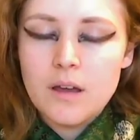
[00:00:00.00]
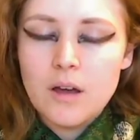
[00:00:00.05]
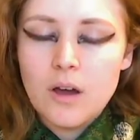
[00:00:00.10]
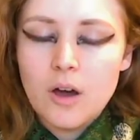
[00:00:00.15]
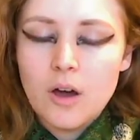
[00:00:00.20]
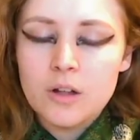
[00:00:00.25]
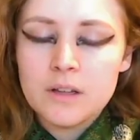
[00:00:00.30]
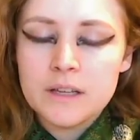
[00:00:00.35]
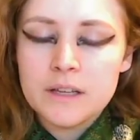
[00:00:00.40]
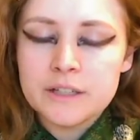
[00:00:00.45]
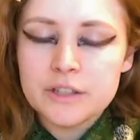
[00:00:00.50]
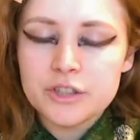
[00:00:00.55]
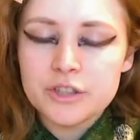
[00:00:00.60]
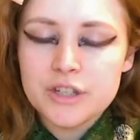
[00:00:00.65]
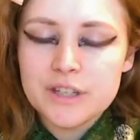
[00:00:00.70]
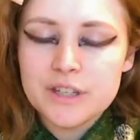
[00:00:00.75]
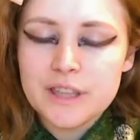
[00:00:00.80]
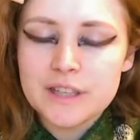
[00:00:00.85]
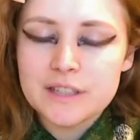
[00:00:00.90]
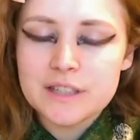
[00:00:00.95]
all energy
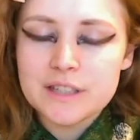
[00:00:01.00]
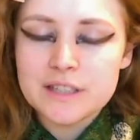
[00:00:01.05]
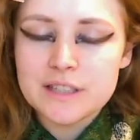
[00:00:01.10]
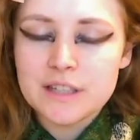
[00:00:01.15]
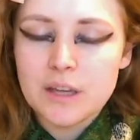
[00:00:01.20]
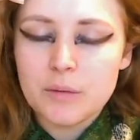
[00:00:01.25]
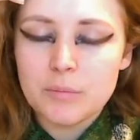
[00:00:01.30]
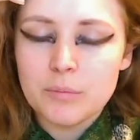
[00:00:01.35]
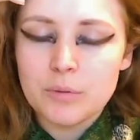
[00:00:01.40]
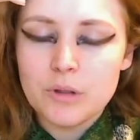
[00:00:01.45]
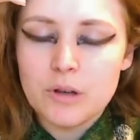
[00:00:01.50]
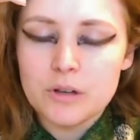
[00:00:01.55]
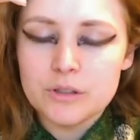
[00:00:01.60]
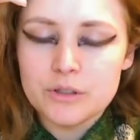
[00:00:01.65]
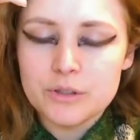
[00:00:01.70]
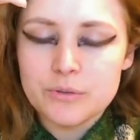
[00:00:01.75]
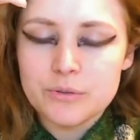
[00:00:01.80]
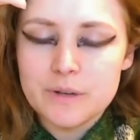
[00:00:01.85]
that does not belong to